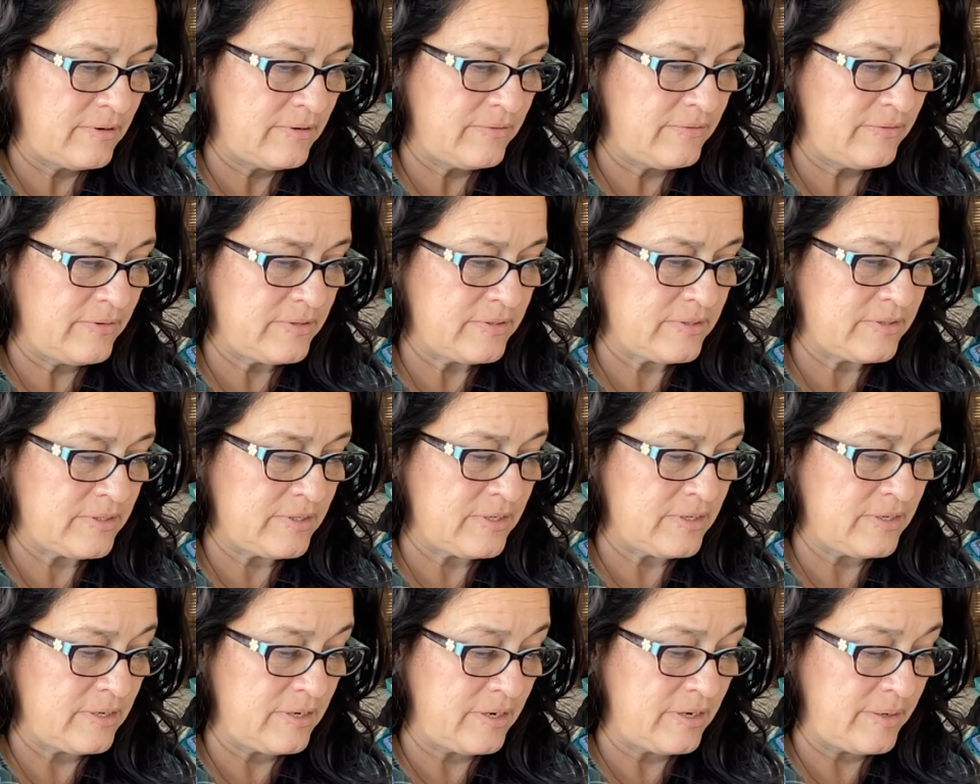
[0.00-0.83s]

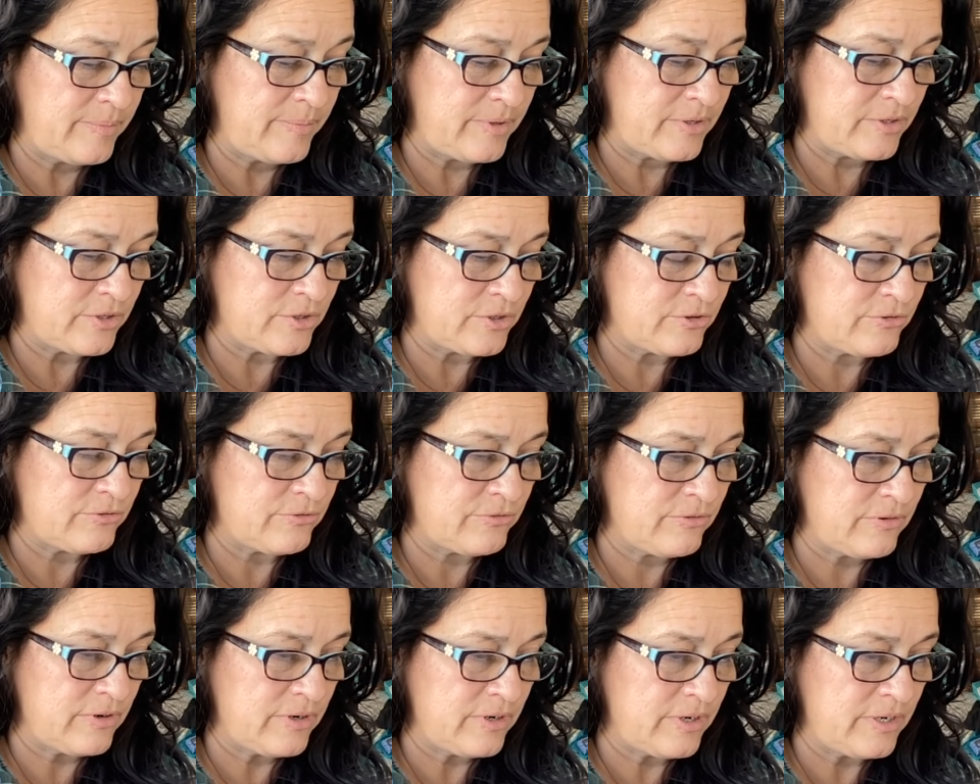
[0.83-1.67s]
Obviously, I've been
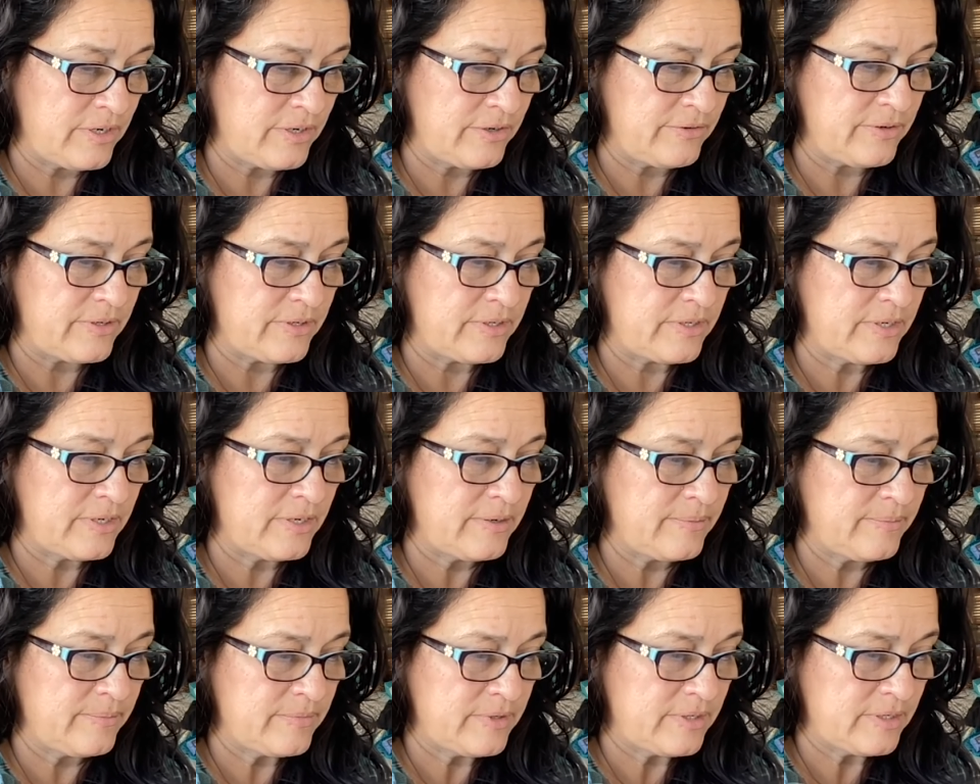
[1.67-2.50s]
trying or
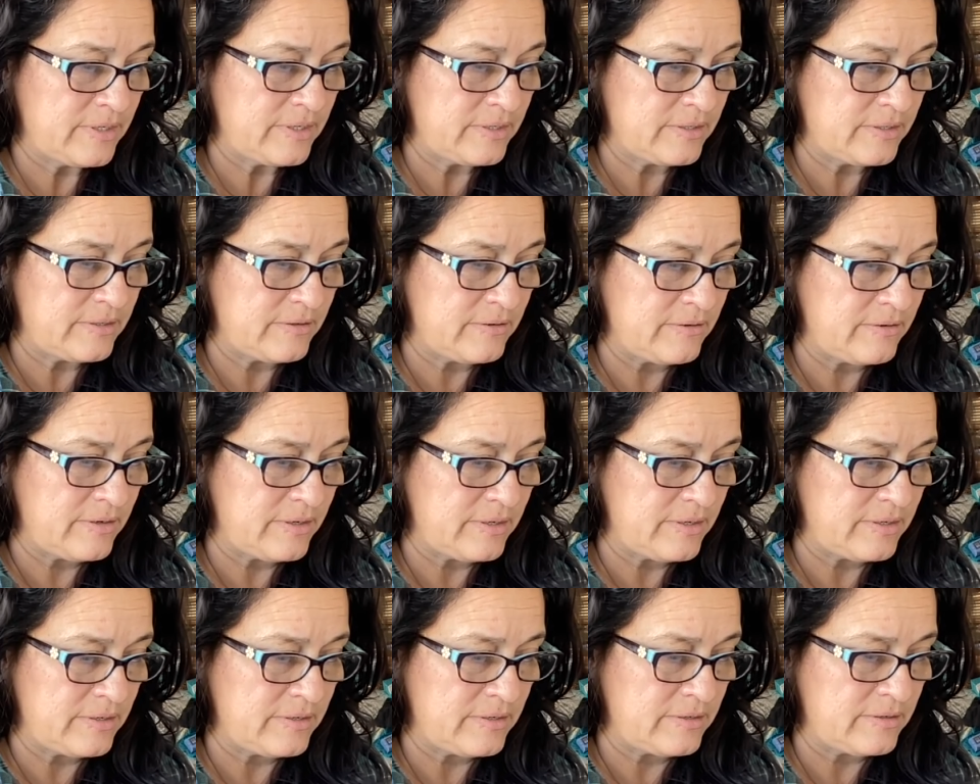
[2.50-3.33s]
attempting to
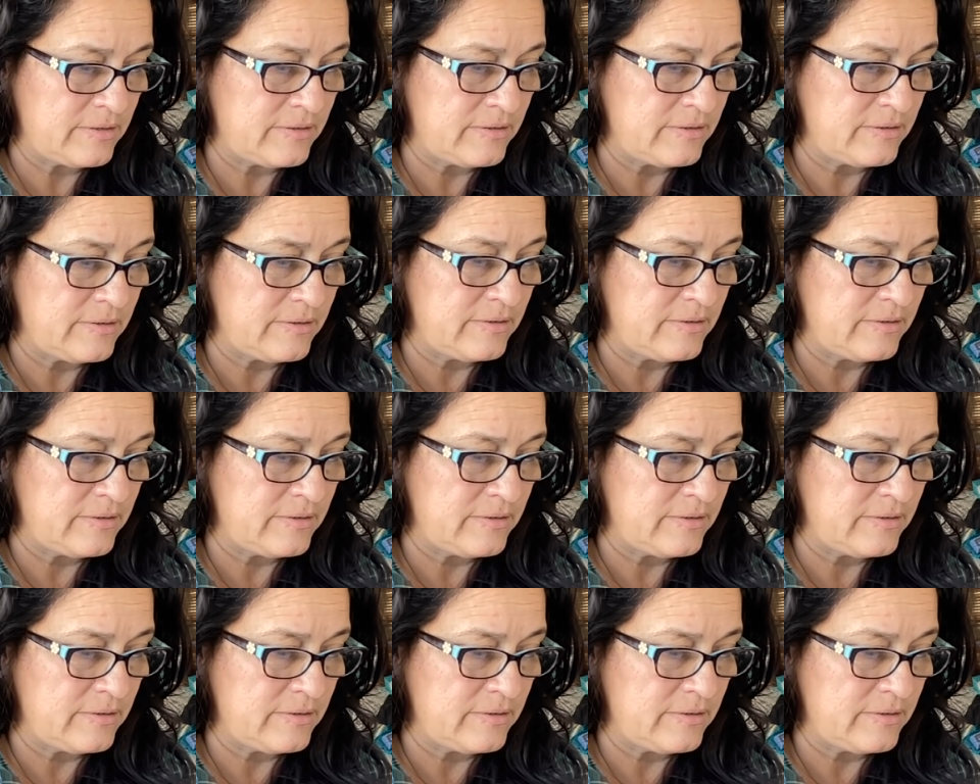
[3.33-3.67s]
audit.